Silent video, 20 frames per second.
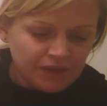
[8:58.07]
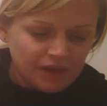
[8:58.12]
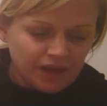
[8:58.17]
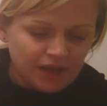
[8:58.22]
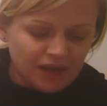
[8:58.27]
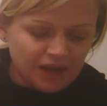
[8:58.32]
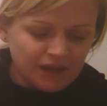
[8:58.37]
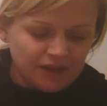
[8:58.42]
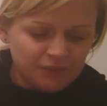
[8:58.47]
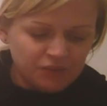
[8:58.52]

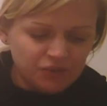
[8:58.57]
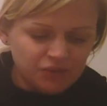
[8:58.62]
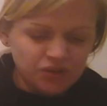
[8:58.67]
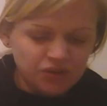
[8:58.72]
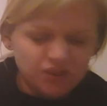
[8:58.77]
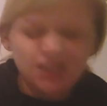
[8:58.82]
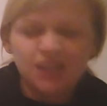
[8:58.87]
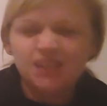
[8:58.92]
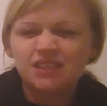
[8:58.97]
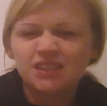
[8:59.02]
and it was just
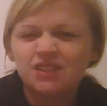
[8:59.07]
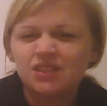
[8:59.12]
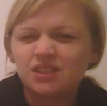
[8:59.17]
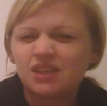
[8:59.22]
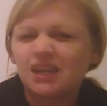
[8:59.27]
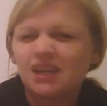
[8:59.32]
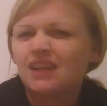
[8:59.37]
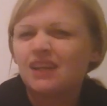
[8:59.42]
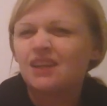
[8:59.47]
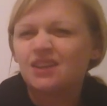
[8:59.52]
nice to
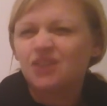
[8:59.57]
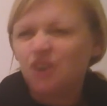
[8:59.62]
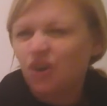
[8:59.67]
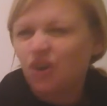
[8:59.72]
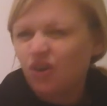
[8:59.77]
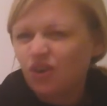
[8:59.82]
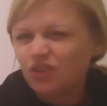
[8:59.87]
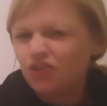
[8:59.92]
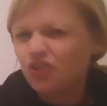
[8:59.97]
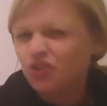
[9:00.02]
kind of
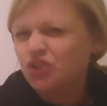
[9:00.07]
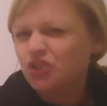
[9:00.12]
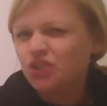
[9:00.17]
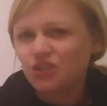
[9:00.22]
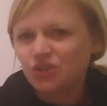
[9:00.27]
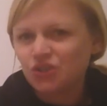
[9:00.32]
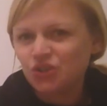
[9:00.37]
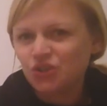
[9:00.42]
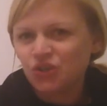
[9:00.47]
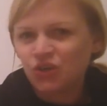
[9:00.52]
not and just
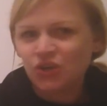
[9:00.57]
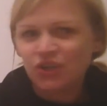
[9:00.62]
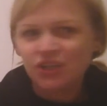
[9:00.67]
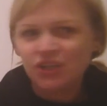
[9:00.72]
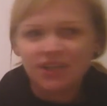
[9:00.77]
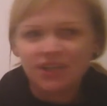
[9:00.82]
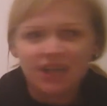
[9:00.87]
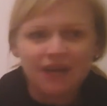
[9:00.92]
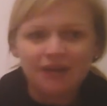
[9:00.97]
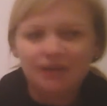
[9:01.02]
enjoy time.